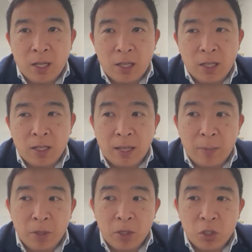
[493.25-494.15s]
the
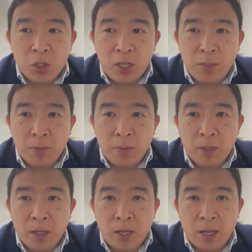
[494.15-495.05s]
labor is cheap
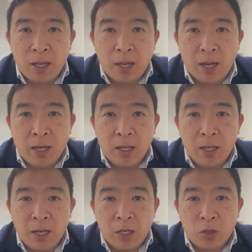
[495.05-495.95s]
and the
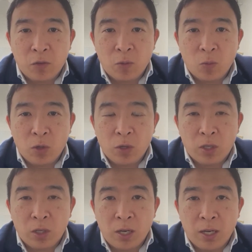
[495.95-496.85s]
nature of the
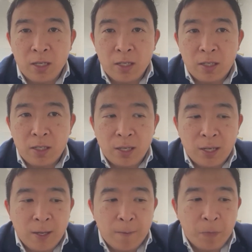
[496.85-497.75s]
work is
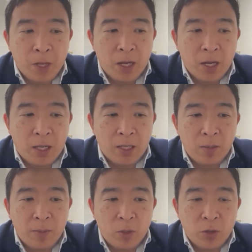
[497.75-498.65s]
a
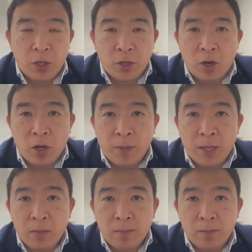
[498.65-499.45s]
little bit trickier to automate.